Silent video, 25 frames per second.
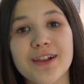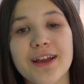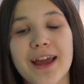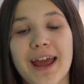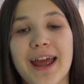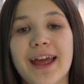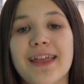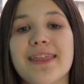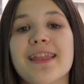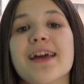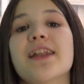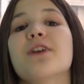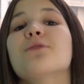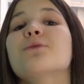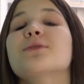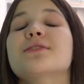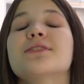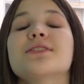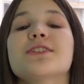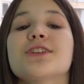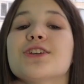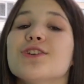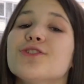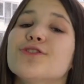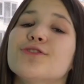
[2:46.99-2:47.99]
and that it
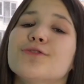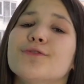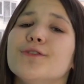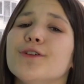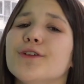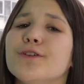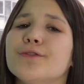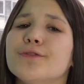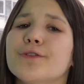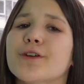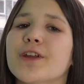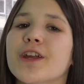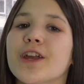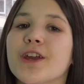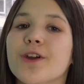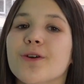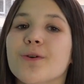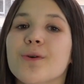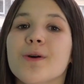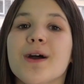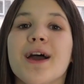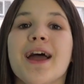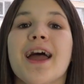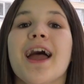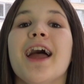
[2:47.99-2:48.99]
was useful for you.